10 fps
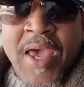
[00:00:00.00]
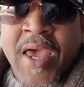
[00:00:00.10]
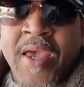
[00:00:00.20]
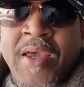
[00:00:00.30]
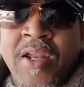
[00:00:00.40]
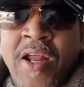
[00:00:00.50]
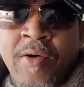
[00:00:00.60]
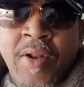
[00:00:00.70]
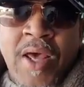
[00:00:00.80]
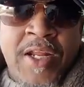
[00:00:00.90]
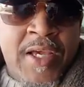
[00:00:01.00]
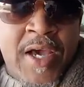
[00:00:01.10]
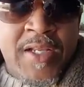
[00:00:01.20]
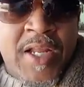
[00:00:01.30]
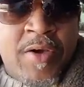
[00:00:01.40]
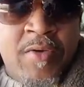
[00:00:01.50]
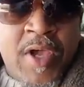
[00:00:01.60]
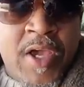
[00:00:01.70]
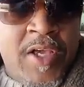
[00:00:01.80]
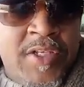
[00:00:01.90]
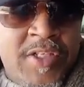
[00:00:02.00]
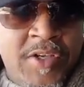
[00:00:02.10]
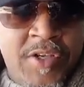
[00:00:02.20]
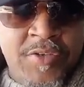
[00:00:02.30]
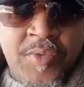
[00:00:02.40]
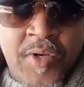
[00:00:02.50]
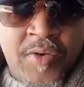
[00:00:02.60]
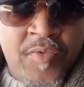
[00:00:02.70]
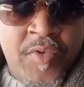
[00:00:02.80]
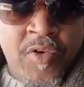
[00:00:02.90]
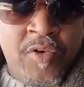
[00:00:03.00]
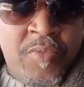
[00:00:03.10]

And I know a lot of you guys like, okay, I see this review,